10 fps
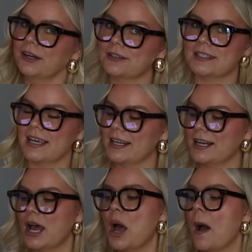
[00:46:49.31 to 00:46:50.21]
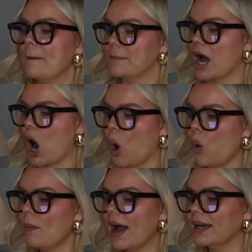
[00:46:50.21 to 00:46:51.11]
understated, but
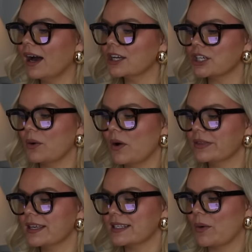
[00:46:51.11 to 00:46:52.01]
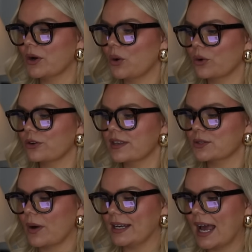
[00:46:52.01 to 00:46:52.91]
oh my gosh, I want this. I want to order
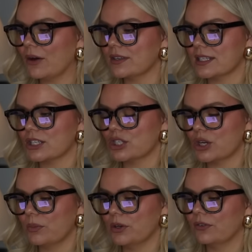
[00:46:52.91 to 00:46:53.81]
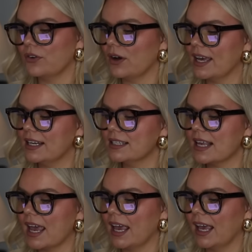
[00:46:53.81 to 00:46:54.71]
this right now. This is so beautiful. It is
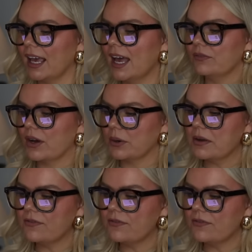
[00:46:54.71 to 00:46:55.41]
a very